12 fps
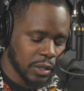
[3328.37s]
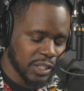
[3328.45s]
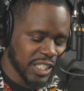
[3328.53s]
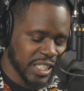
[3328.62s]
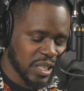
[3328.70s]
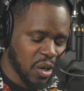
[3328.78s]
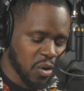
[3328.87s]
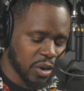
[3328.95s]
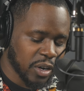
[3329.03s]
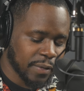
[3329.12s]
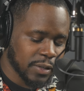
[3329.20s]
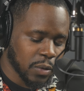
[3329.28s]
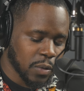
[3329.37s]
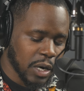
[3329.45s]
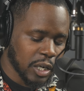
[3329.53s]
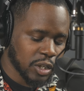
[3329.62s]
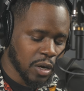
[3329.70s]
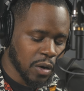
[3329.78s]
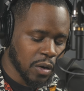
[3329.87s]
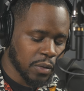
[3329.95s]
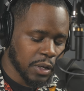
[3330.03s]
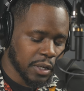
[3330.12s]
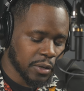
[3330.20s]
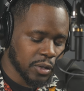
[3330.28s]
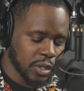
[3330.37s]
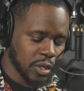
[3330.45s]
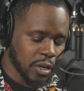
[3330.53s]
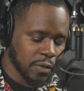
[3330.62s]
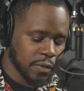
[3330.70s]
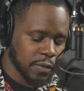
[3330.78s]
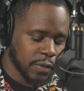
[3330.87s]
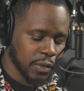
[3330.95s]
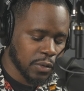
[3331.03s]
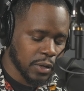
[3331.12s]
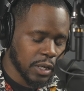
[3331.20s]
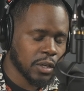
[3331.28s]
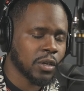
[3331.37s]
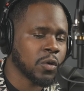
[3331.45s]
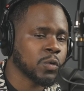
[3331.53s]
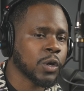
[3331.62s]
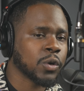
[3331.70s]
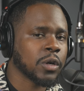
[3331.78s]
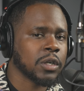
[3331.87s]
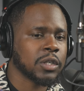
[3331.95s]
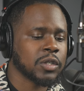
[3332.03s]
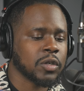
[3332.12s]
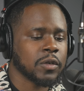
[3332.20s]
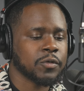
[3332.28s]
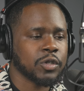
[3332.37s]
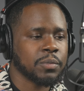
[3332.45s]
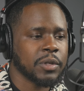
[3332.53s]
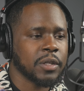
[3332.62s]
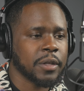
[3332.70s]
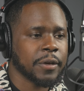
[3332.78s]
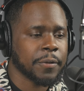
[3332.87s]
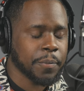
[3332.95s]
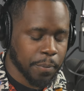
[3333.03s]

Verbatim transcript: just long enough to wash all the energy off of you that no longer deserves to be there.